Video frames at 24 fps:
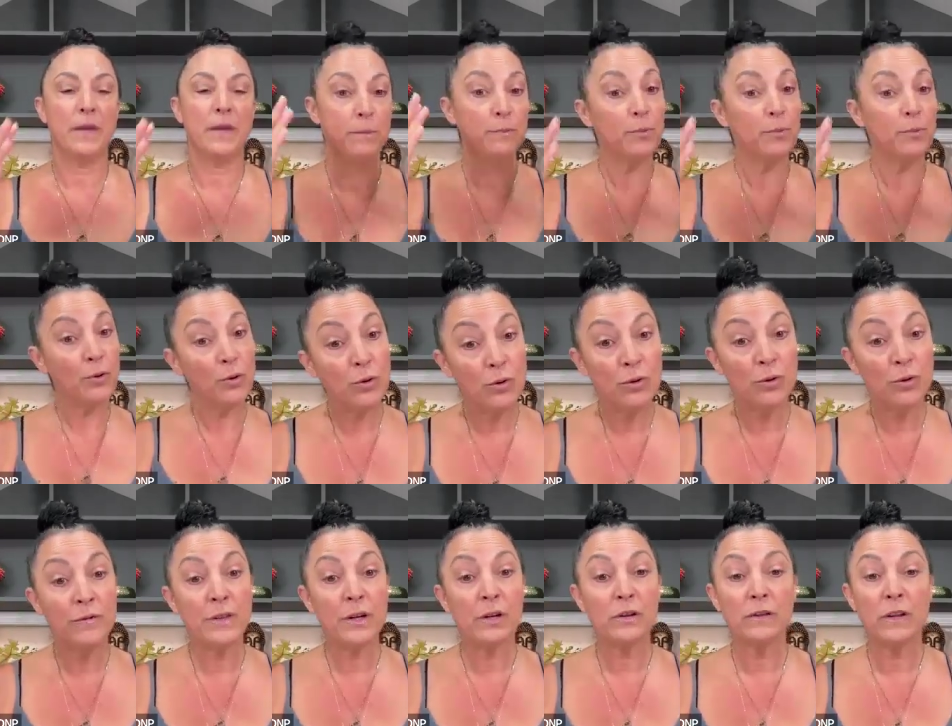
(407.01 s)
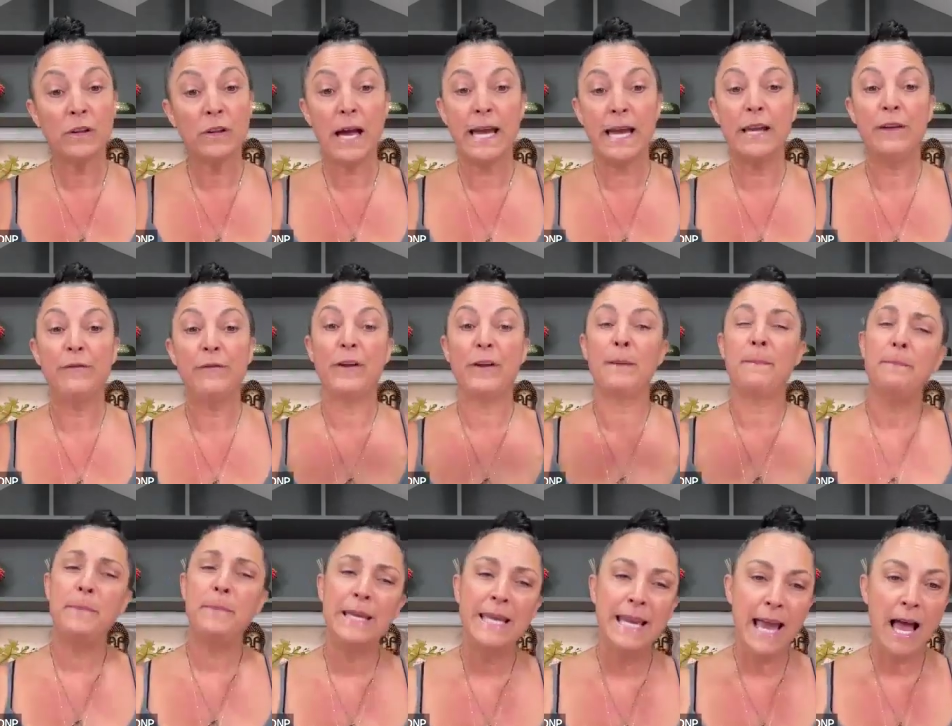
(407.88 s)
improve their life
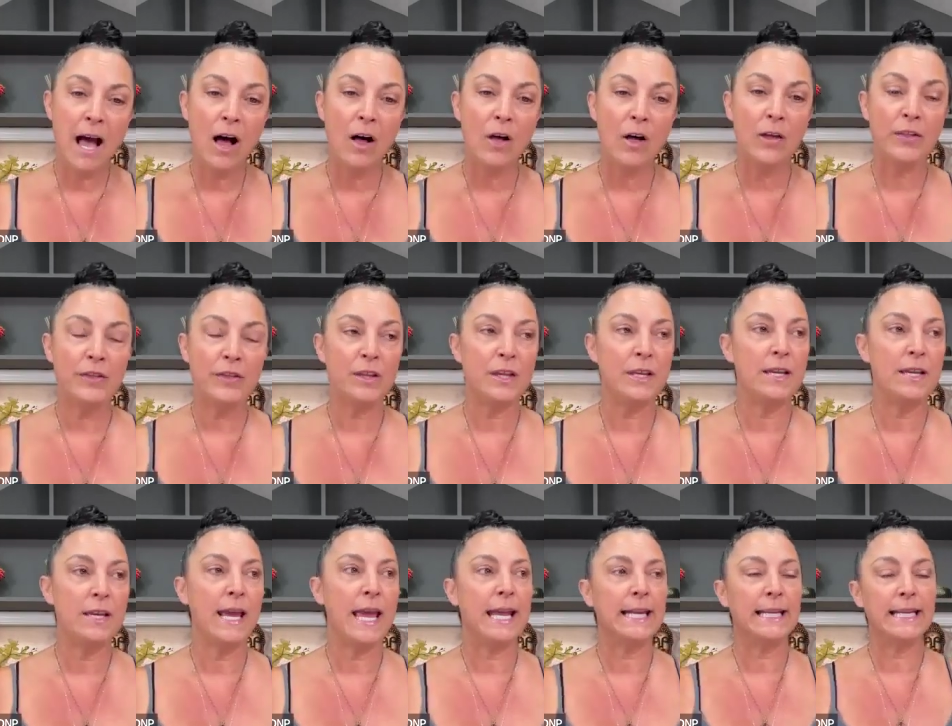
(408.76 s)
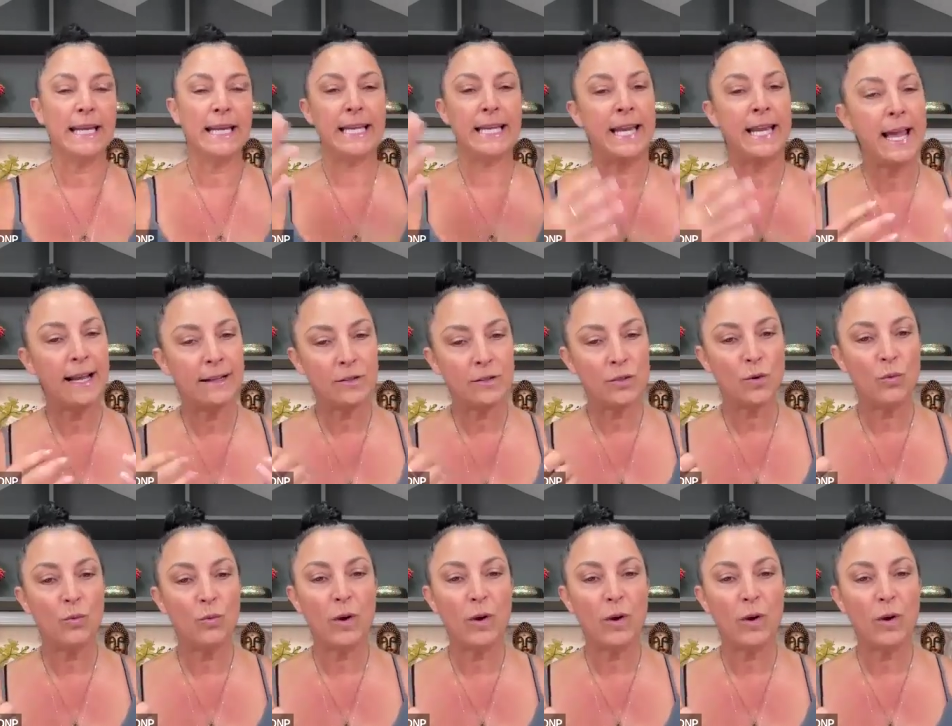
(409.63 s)
and be healthy and connect to